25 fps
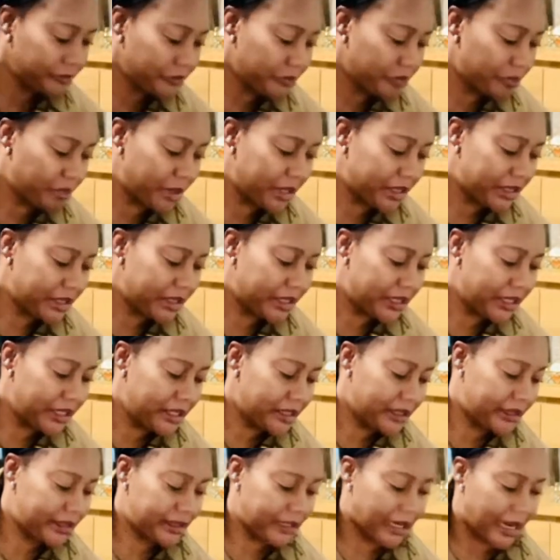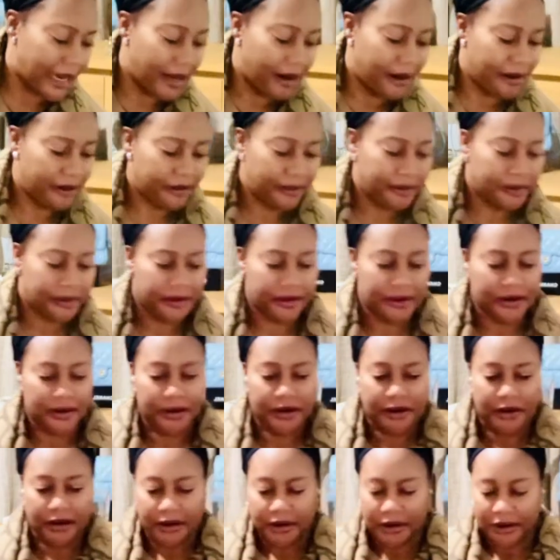bandolier style
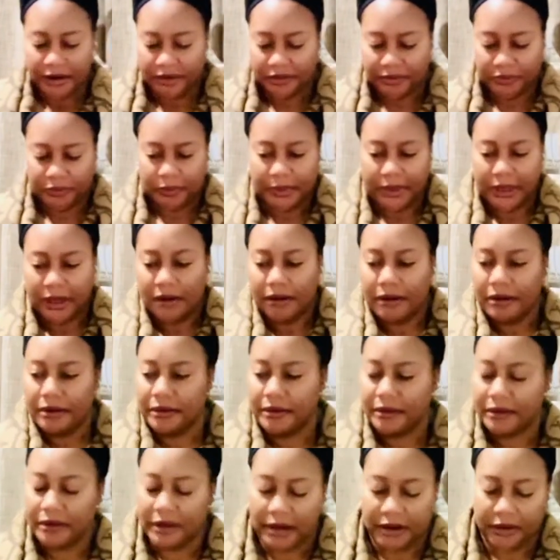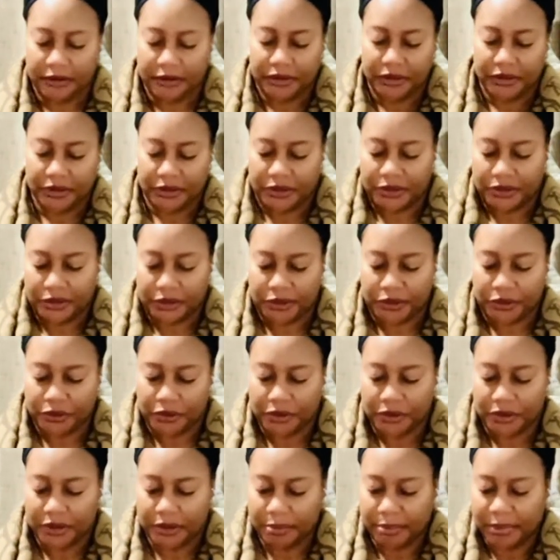as well. I'll just show
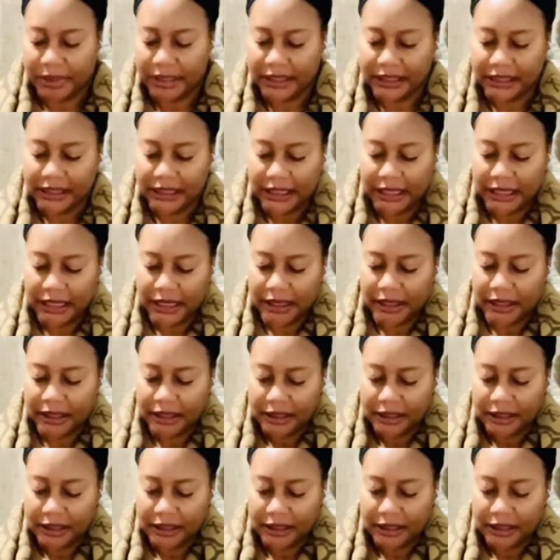you the bandolier,